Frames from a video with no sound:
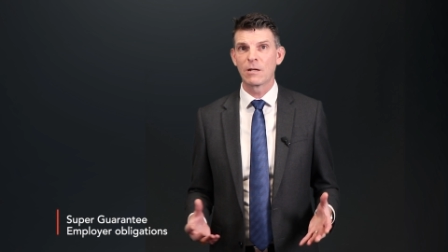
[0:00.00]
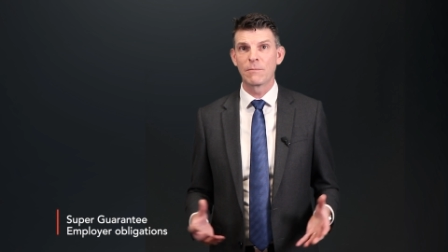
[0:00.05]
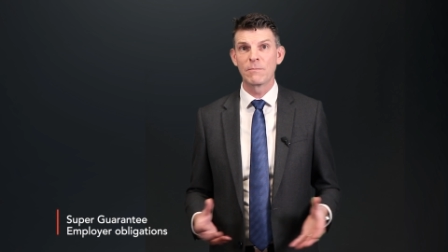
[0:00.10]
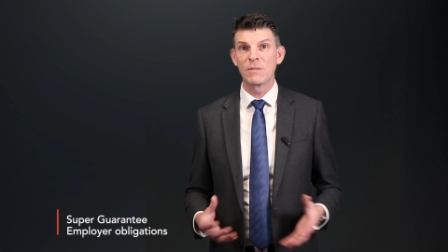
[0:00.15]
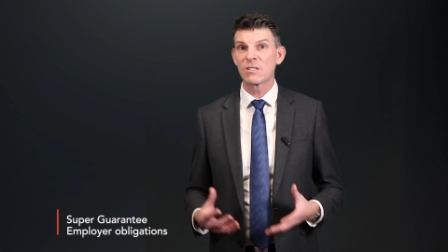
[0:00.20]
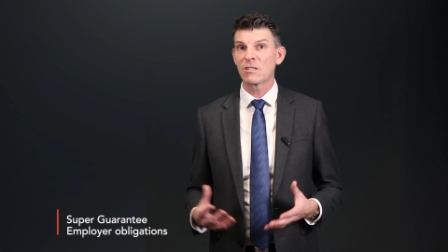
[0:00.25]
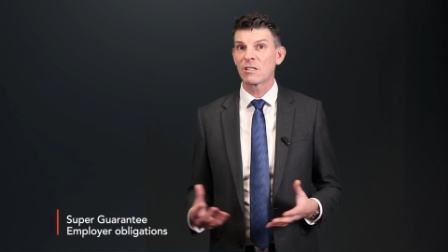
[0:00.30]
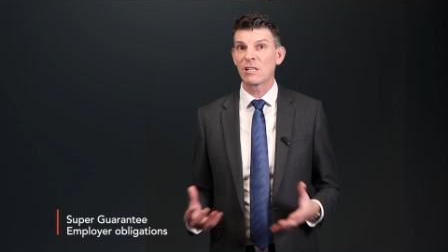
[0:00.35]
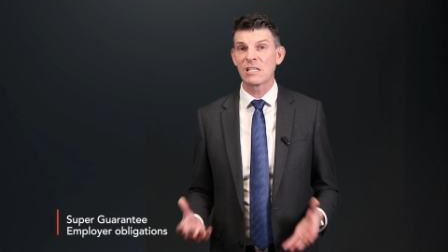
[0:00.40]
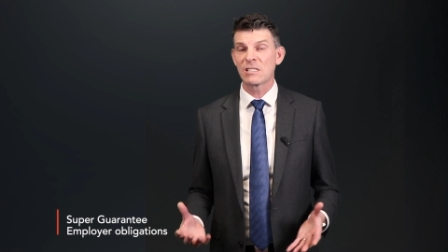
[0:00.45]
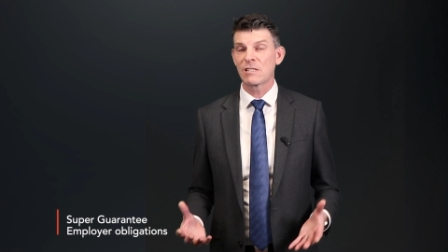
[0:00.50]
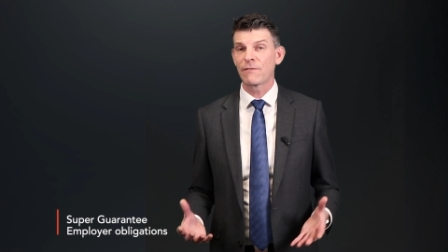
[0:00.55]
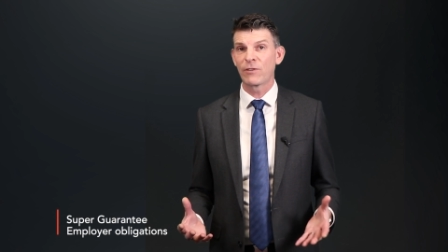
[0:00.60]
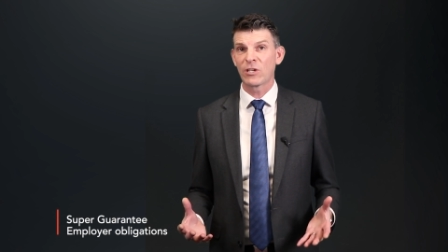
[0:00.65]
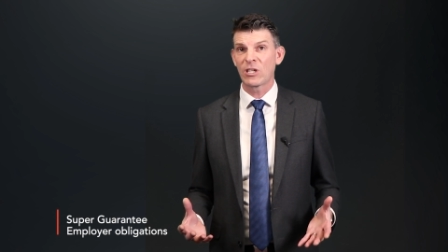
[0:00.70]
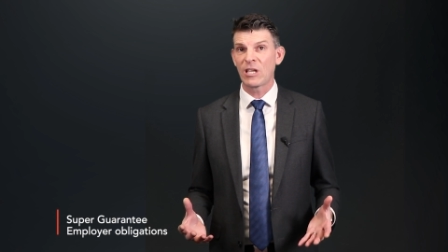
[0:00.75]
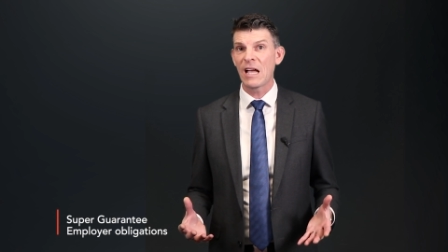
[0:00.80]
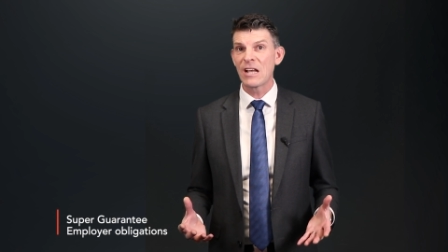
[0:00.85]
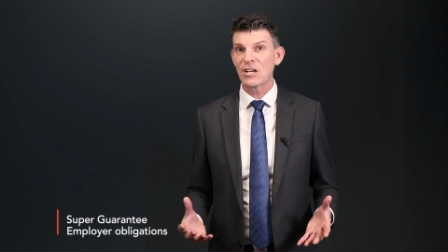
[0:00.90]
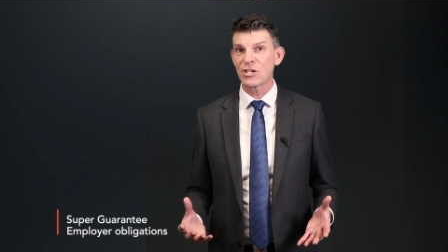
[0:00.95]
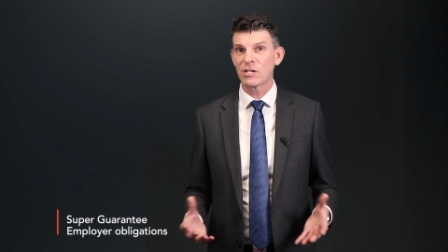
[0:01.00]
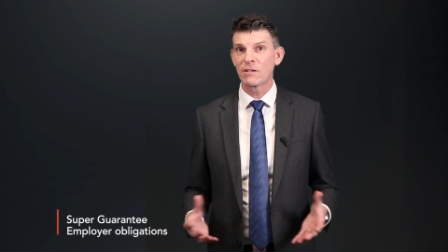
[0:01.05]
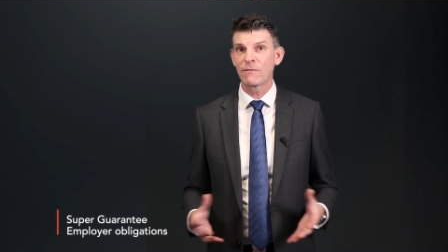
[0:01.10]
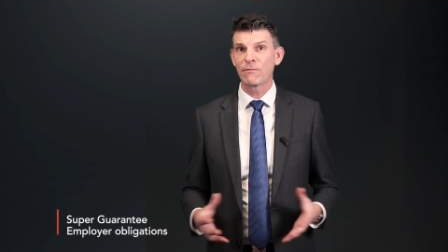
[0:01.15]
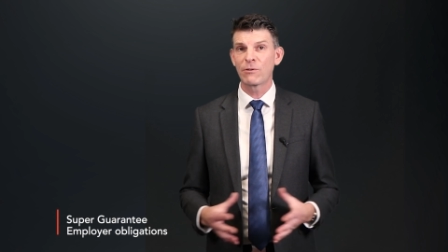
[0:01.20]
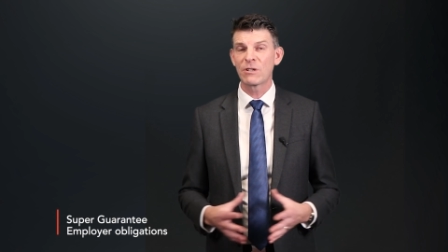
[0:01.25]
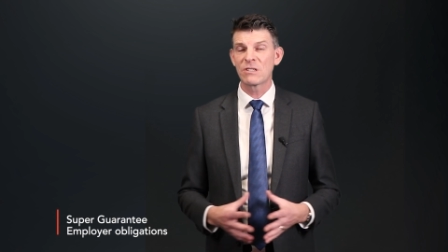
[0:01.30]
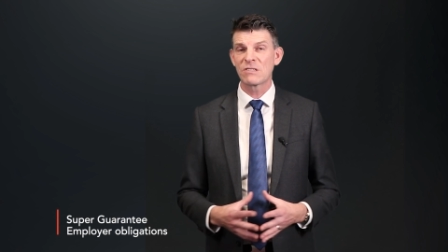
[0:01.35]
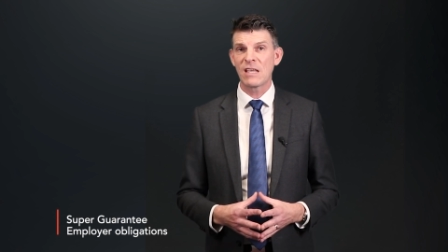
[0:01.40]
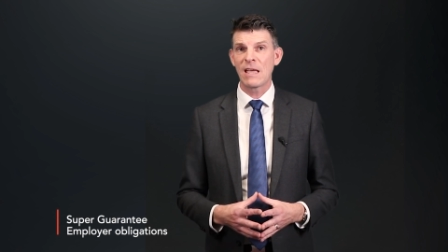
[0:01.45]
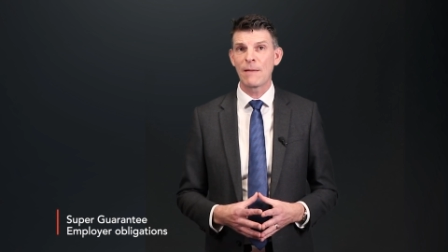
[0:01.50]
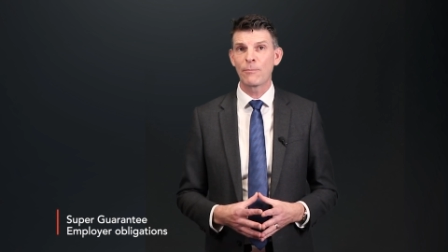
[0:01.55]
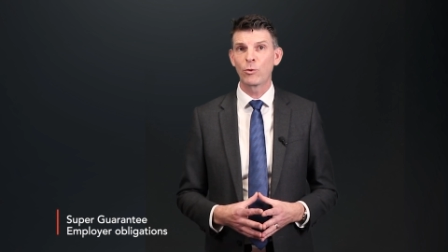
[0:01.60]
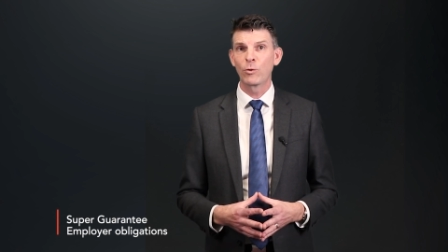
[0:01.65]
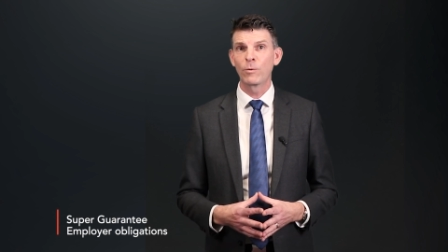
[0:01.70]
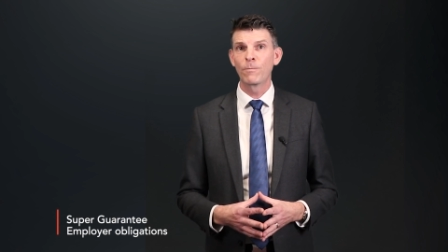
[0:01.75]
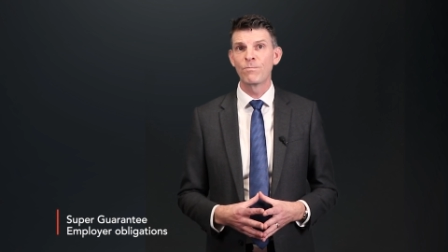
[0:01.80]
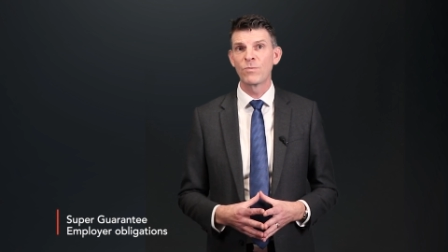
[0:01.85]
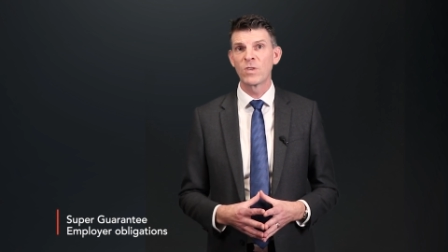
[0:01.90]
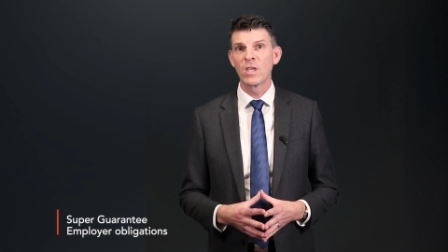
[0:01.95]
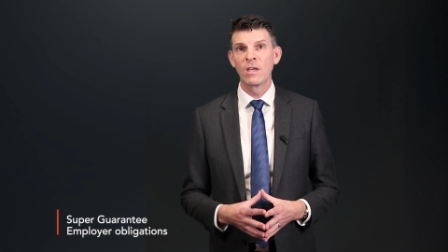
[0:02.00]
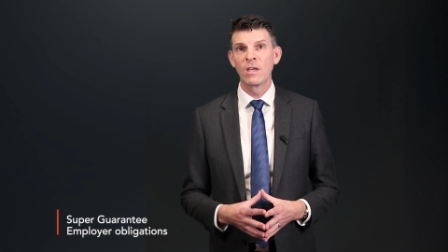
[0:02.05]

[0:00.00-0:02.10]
a misclassification, for example,